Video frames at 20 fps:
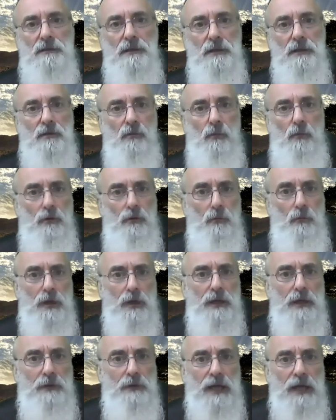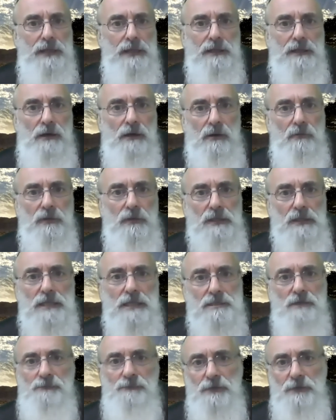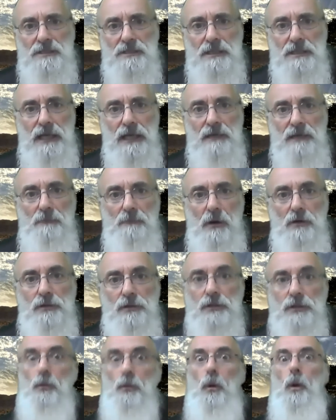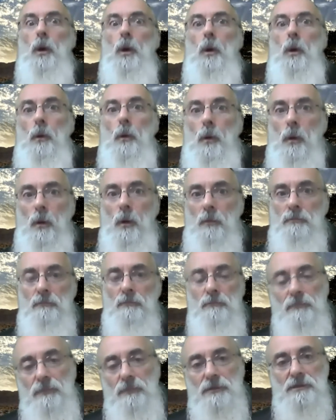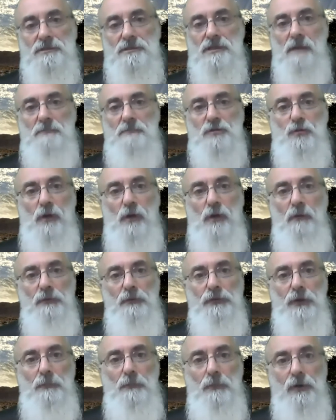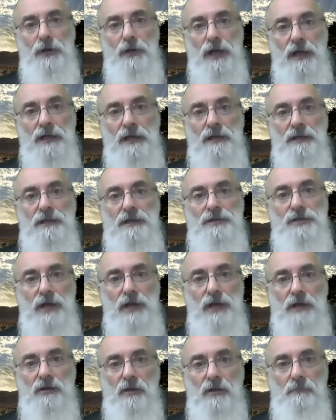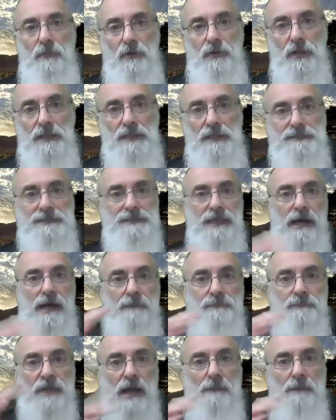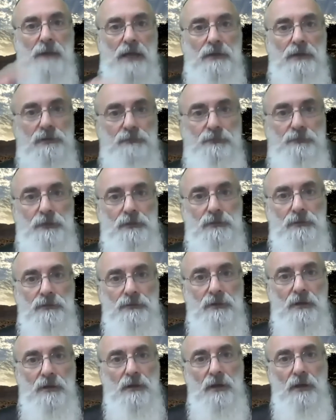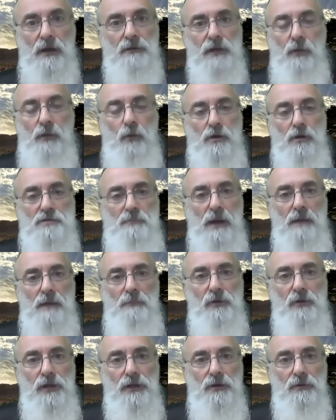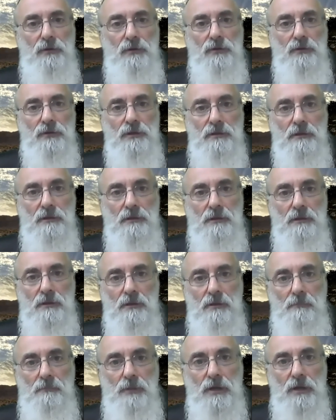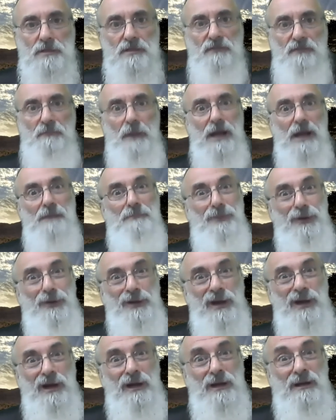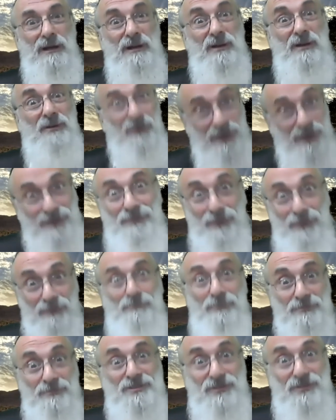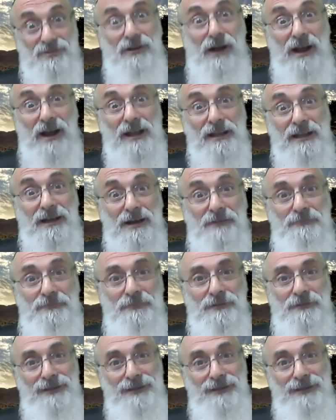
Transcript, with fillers: like when, when I know, when Laser feels a negative emotion, uh-oh, something's wrong with your Emunah, check your Emunah, let's stop, time out on the field. Okay, where's my Emunah? No good. Because if my Emunah were strong enough,